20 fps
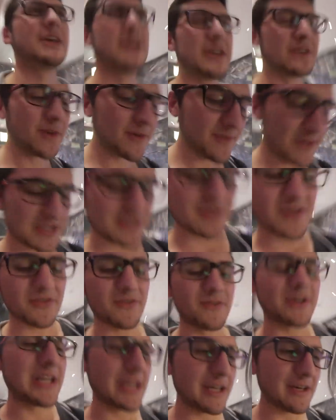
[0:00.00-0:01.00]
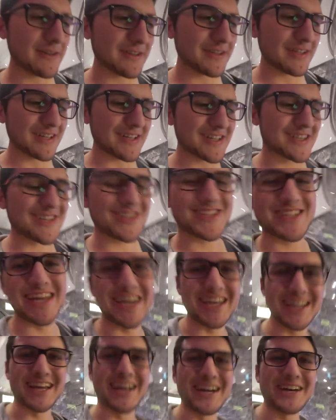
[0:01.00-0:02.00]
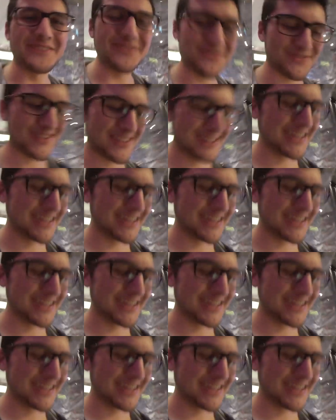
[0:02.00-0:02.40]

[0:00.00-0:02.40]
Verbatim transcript: He rivers the three to stay alive.